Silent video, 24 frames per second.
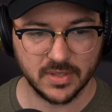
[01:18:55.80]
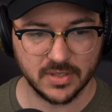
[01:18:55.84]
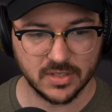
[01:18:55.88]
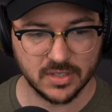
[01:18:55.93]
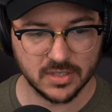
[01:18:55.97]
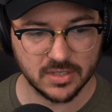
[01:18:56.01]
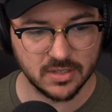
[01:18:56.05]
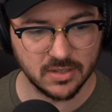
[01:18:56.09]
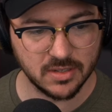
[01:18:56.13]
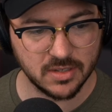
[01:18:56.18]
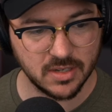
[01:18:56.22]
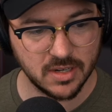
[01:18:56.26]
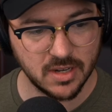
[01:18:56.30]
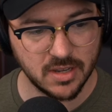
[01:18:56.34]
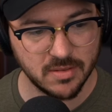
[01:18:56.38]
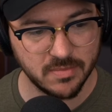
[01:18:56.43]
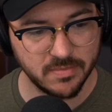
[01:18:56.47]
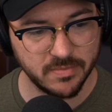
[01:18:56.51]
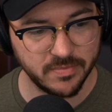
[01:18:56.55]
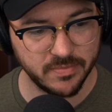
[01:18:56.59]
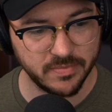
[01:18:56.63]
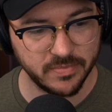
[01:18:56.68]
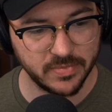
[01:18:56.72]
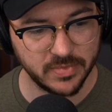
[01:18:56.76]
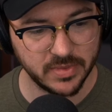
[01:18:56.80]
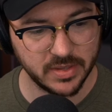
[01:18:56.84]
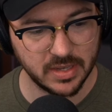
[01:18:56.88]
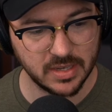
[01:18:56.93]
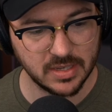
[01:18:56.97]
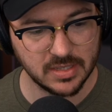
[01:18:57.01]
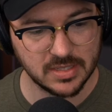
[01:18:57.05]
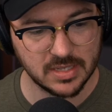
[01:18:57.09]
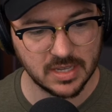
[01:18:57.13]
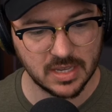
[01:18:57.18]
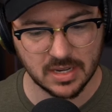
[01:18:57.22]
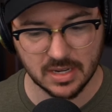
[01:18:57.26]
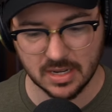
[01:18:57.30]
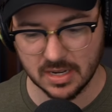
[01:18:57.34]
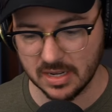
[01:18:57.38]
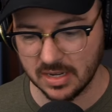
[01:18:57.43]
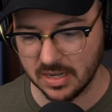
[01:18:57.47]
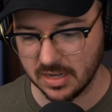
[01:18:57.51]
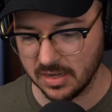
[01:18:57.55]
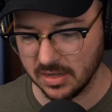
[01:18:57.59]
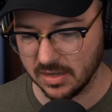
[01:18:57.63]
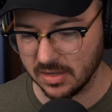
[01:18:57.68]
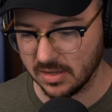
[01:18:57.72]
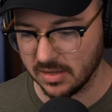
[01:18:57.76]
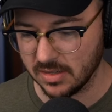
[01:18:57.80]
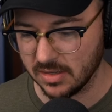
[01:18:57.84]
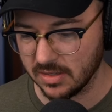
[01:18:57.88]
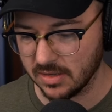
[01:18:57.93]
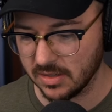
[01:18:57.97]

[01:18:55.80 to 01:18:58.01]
just look it up. Landsat 9.